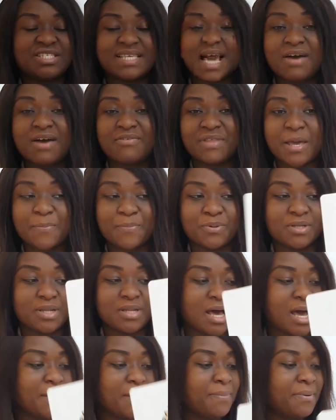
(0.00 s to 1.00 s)
sound I pull
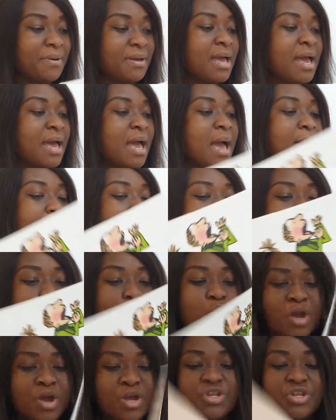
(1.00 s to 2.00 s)
up,
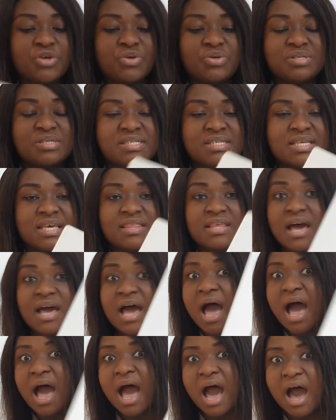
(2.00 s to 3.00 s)
but when you see the
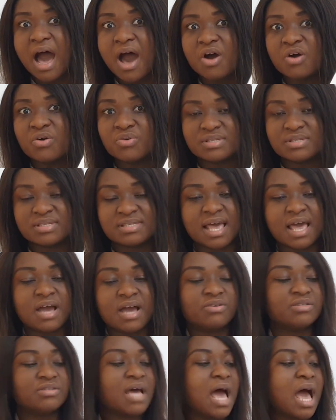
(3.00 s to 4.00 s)
ow
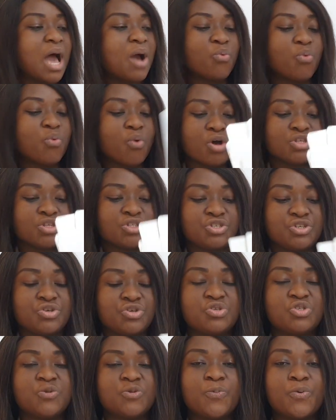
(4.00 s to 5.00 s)
sound, I want
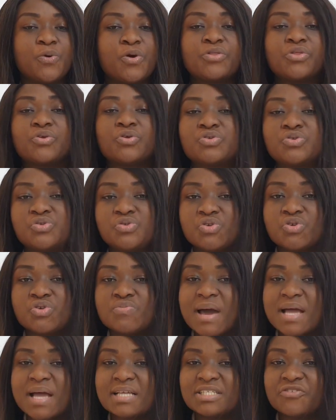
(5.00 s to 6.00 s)
you to point those
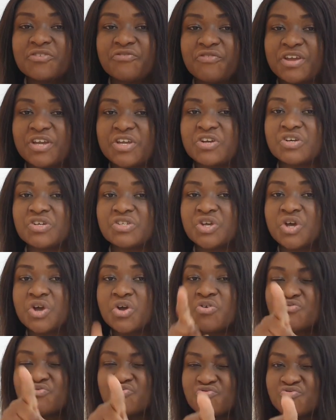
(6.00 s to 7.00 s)
2 magic fingers
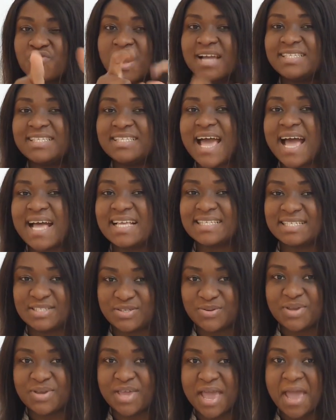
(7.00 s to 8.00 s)
right at
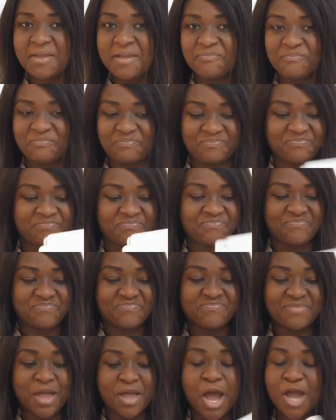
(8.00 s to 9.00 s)
it, okay?
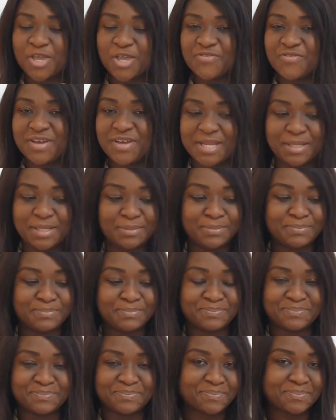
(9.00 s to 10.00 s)
Are you ready?
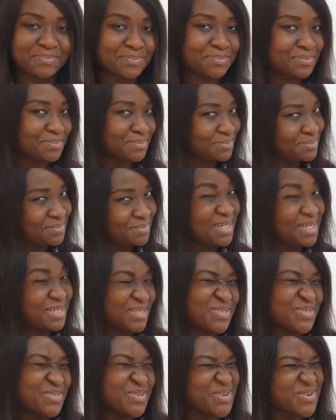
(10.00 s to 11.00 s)
Are
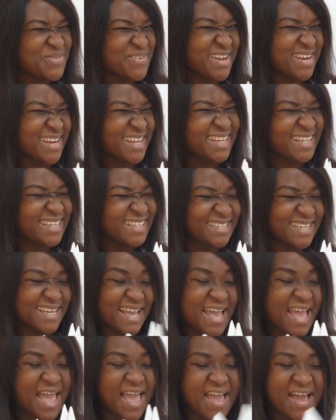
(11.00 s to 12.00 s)
you sure you're ready?
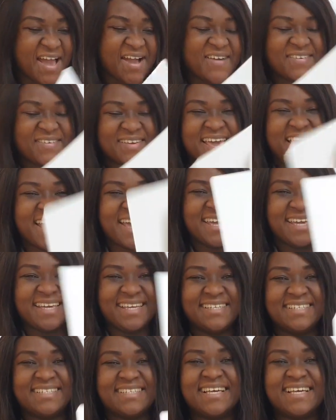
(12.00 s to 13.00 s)
Okay,
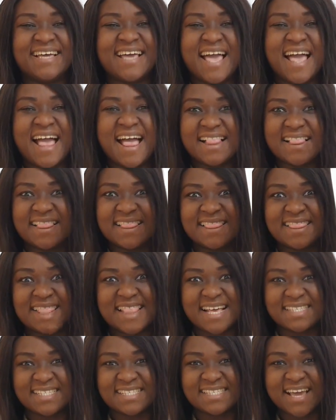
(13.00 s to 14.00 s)

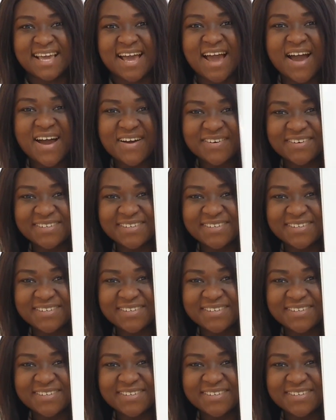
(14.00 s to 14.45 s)
let's go.